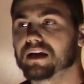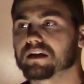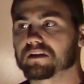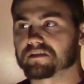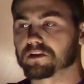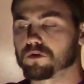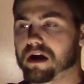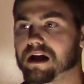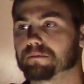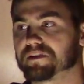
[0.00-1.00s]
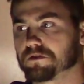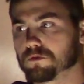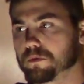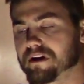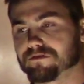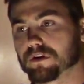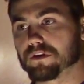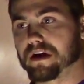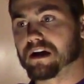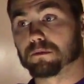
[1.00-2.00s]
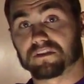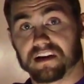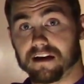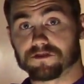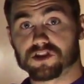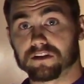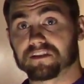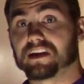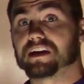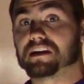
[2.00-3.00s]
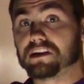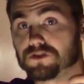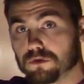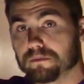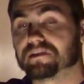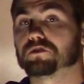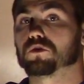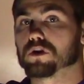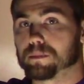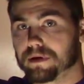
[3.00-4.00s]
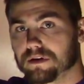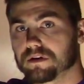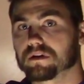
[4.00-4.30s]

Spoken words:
because the crabs or whatever other animals that have shells need to absorb